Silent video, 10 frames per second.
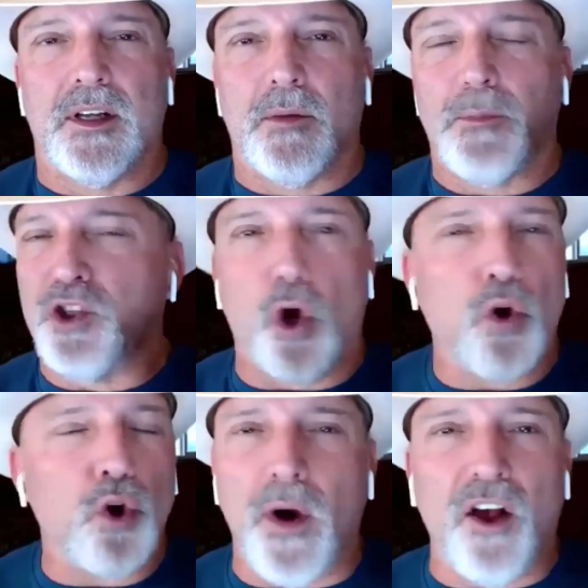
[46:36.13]
But don't
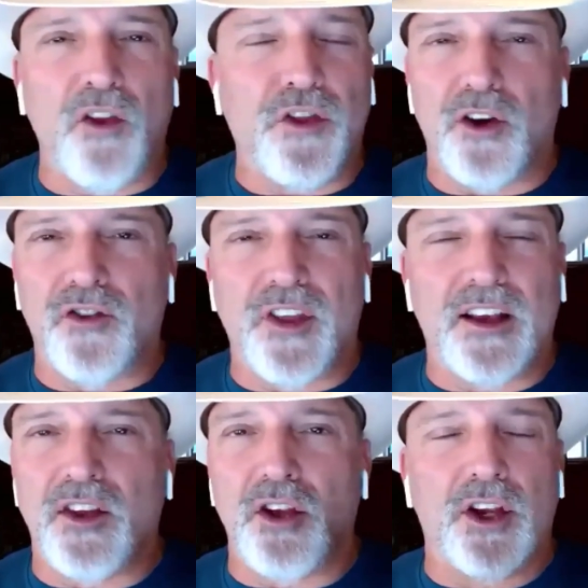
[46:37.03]
go out there thinking
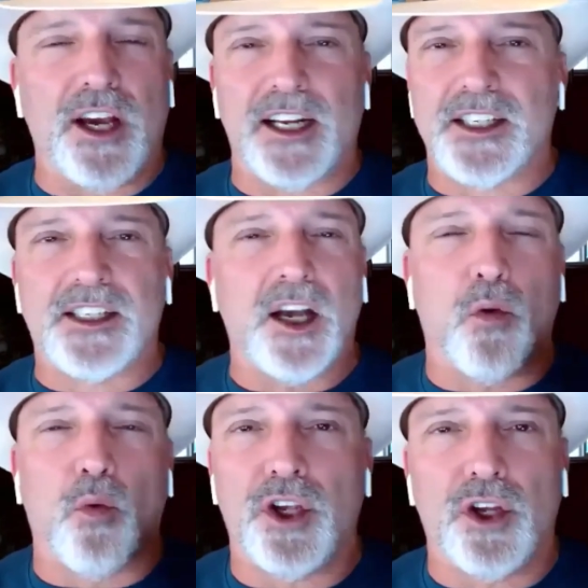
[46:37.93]
that you got to sell
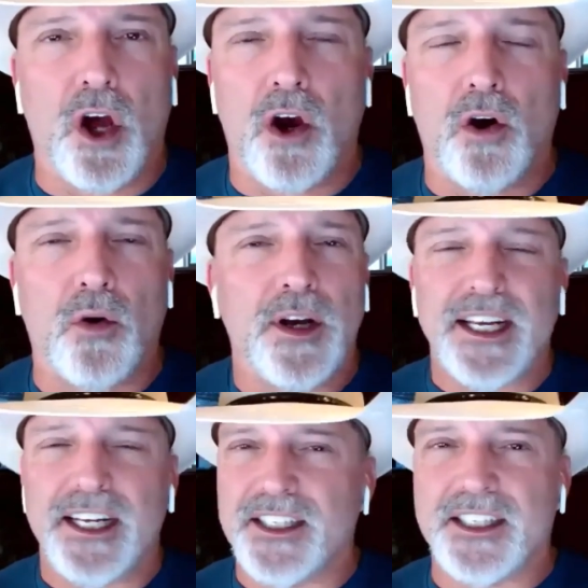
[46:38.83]
what you know
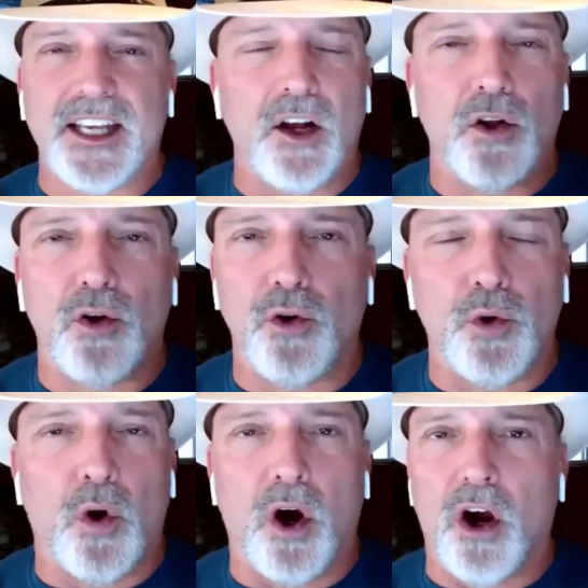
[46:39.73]
and sell who
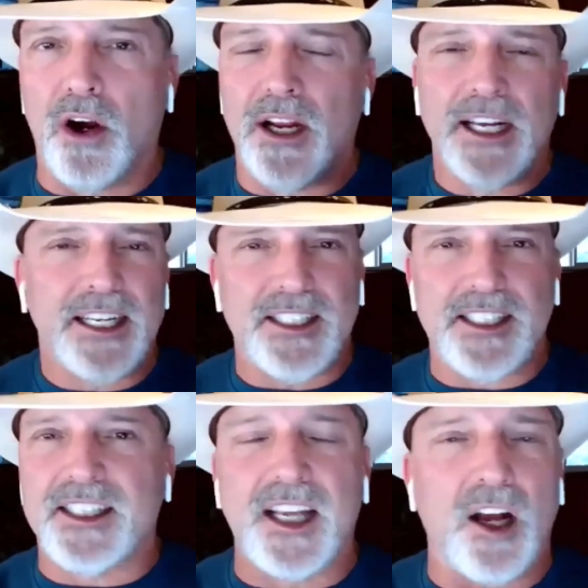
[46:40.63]
you are and
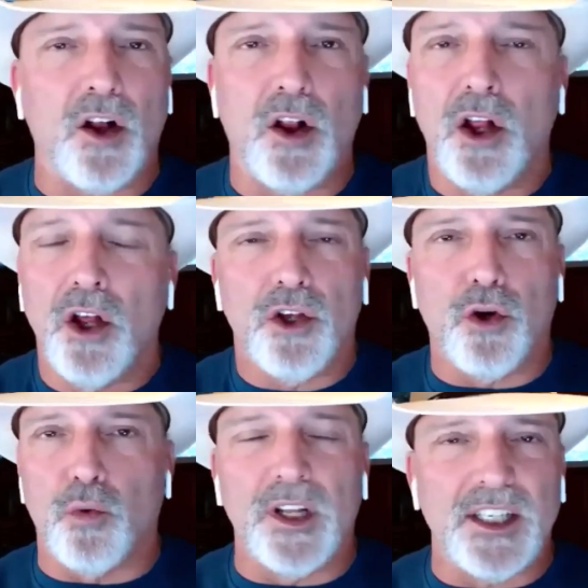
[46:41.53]
sell
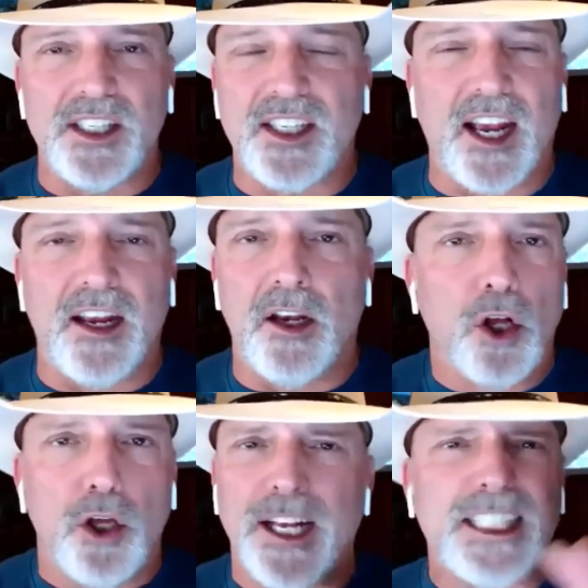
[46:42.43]
your real estate
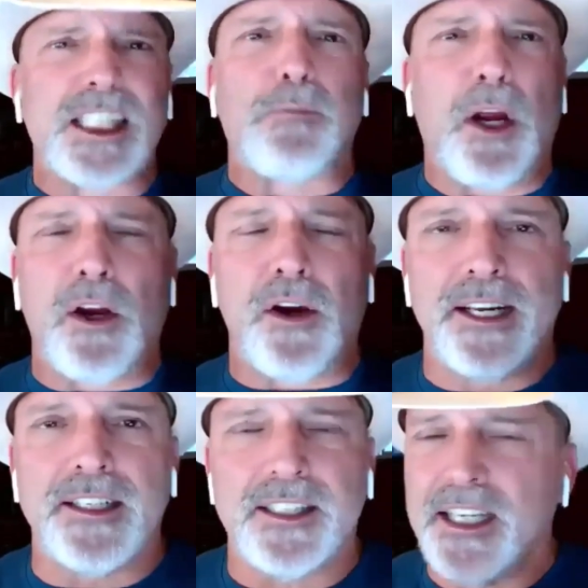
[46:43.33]

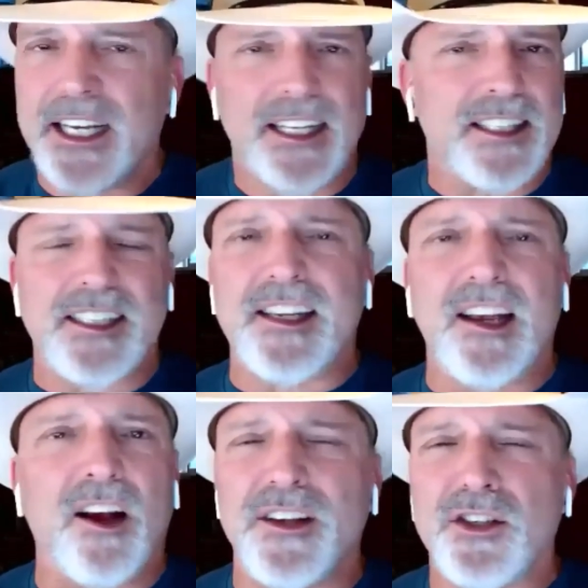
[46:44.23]
experience and
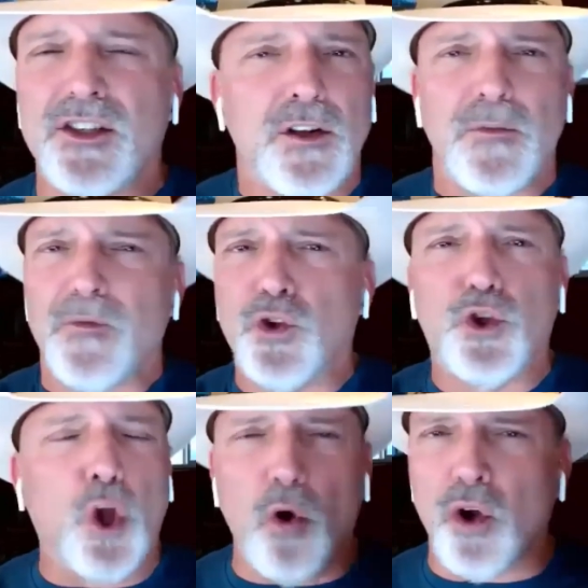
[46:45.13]
sell this.
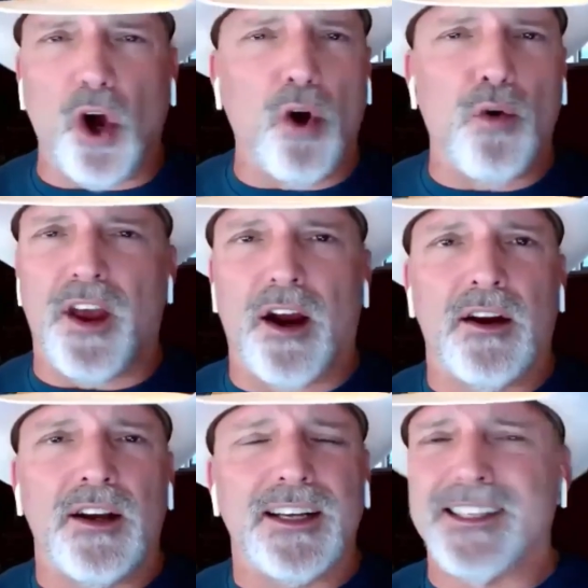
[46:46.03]
Don't go
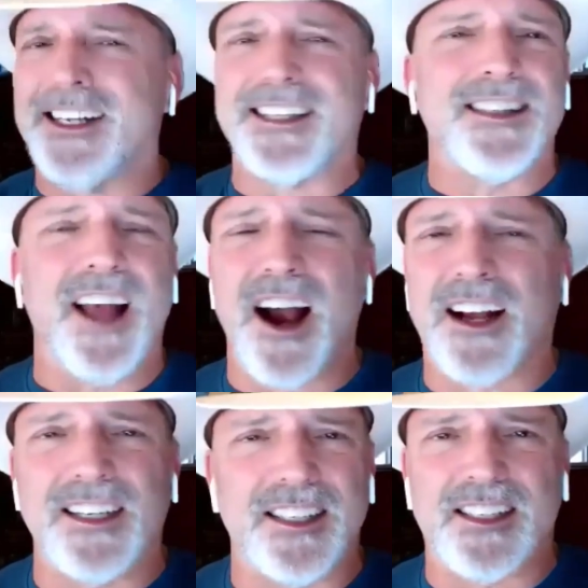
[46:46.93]
there because that's not
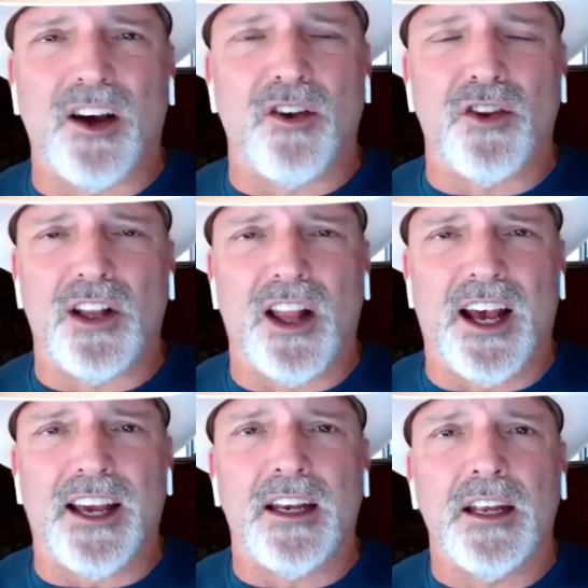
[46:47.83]
going to sell the
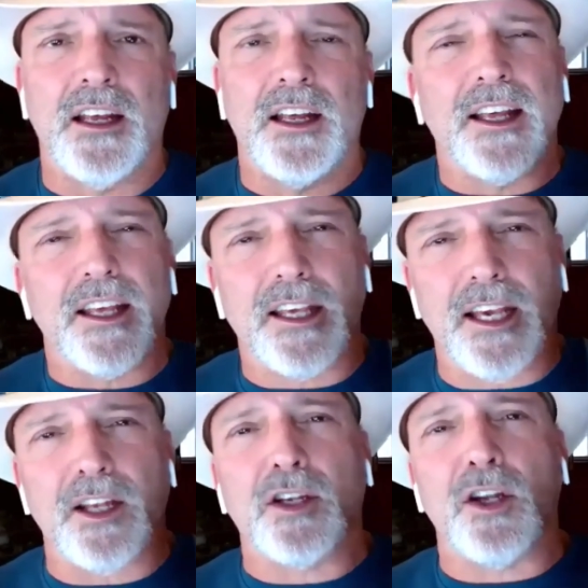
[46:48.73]
client.
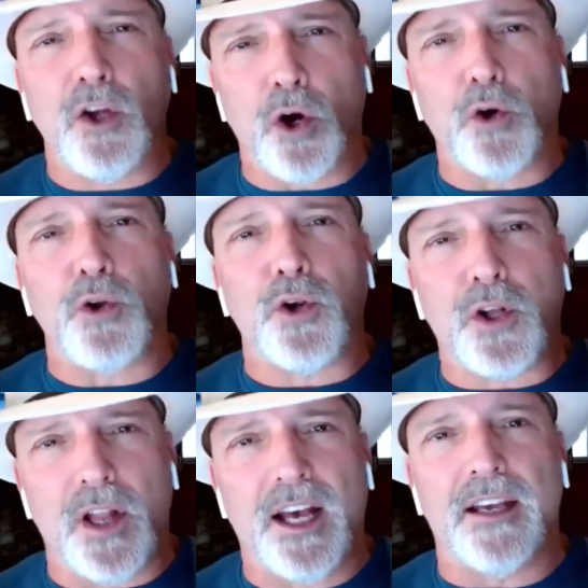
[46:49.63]
Get to know your
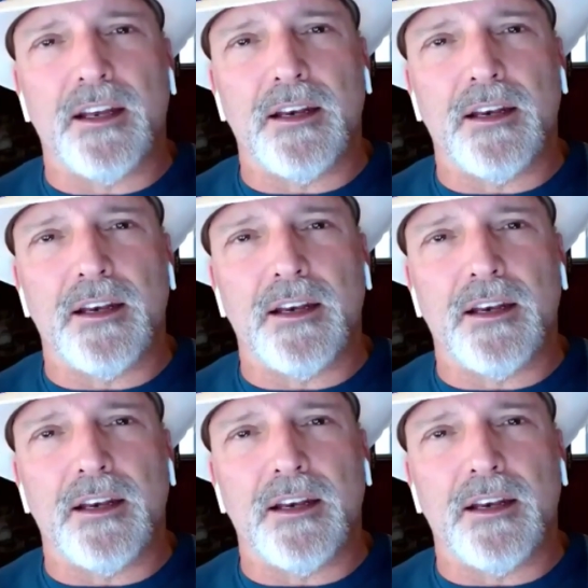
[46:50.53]
client.